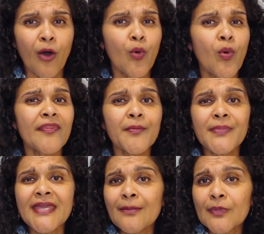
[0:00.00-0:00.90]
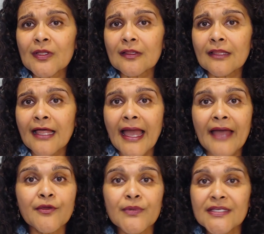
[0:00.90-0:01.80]
Who are the people
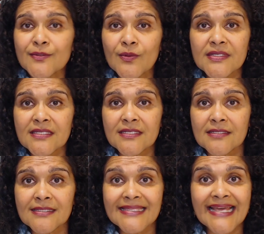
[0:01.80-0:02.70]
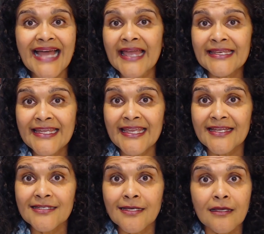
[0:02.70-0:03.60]
and the resources that I
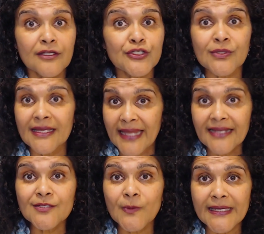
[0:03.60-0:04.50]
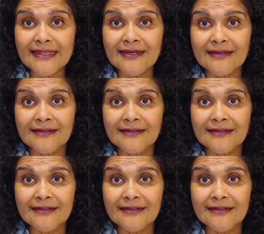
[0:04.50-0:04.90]
need to connect with?